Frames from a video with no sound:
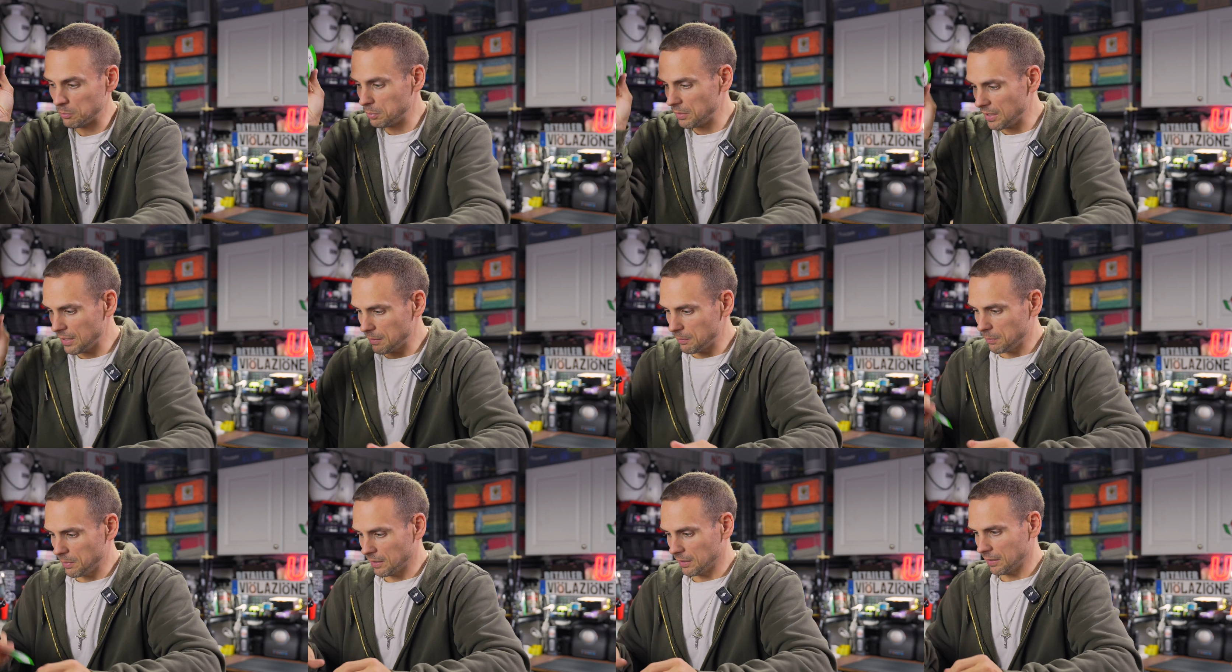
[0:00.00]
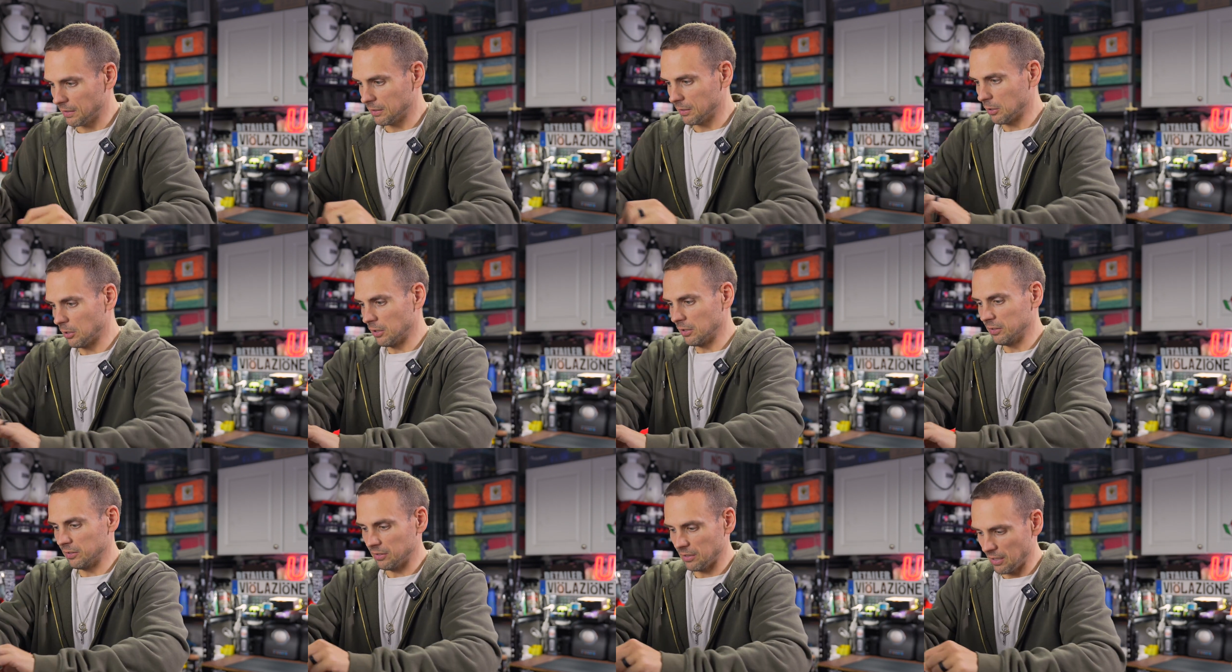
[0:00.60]
be
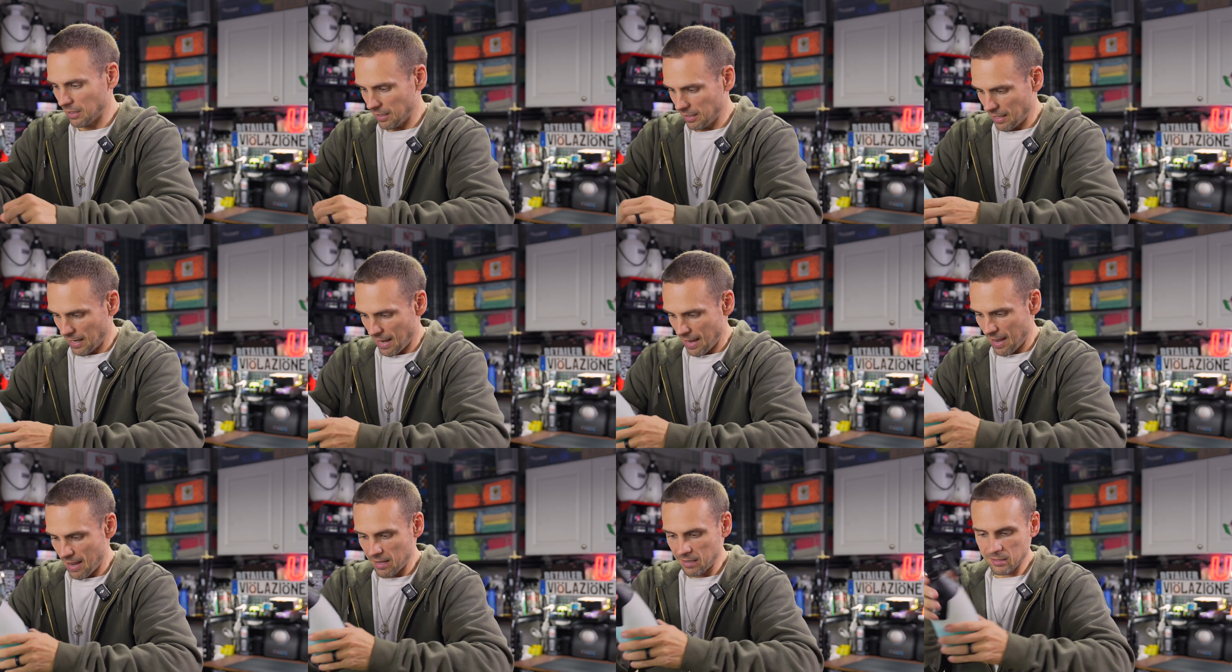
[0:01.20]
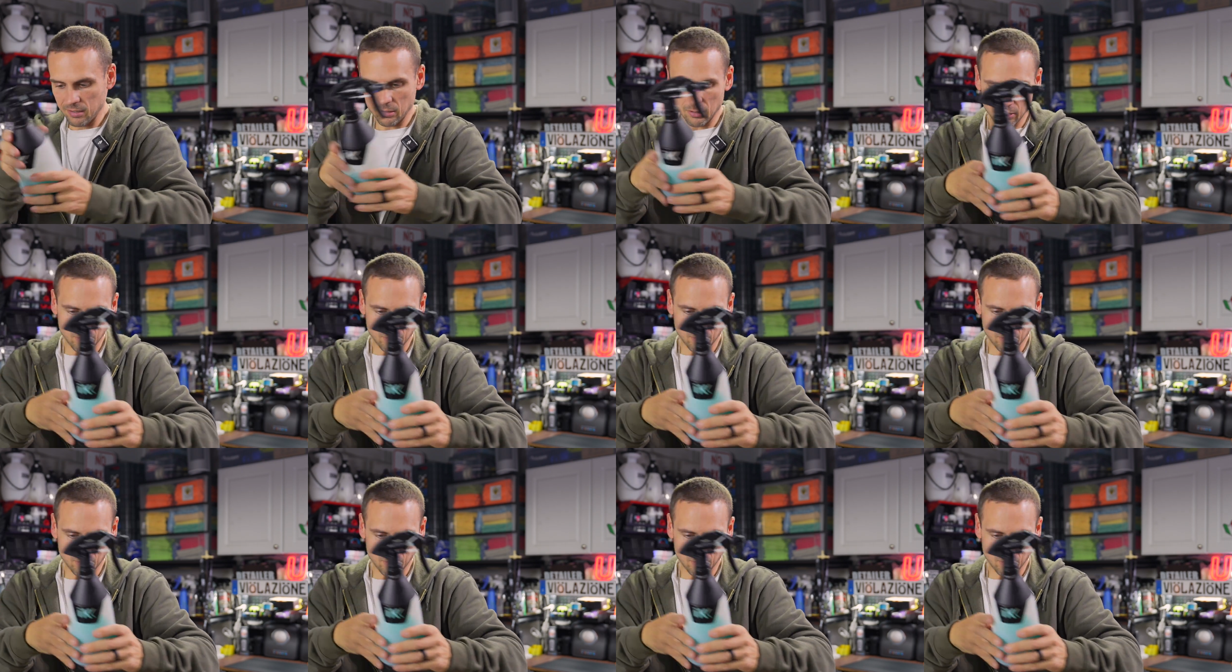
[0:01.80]
because I had